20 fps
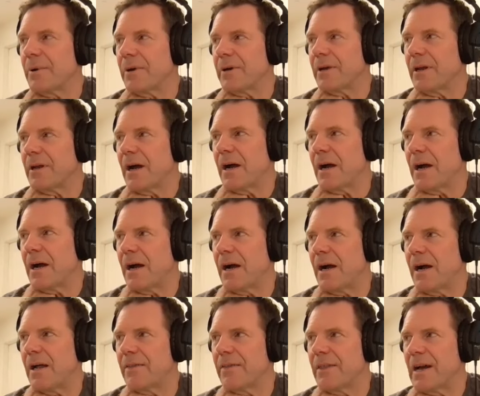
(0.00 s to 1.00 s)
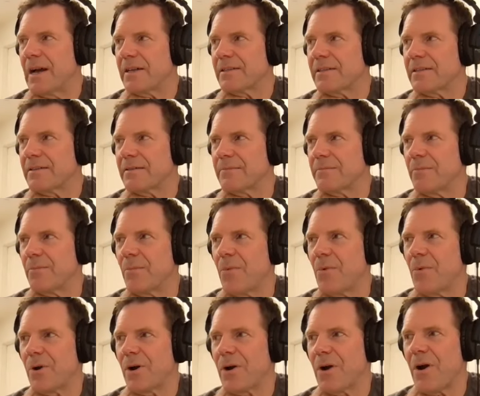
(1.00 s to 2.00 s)
but uh, that's
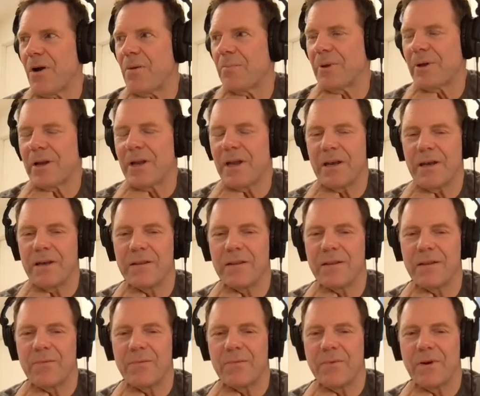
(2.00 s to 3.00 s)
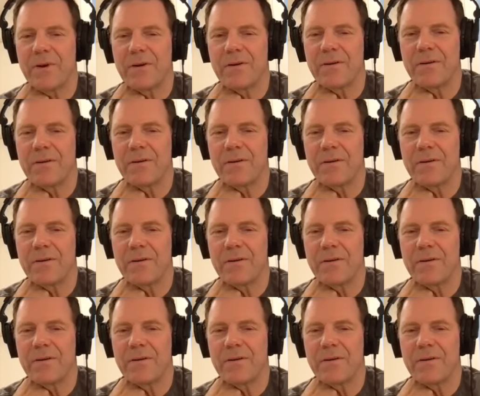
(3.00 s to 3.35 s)
more complicated than what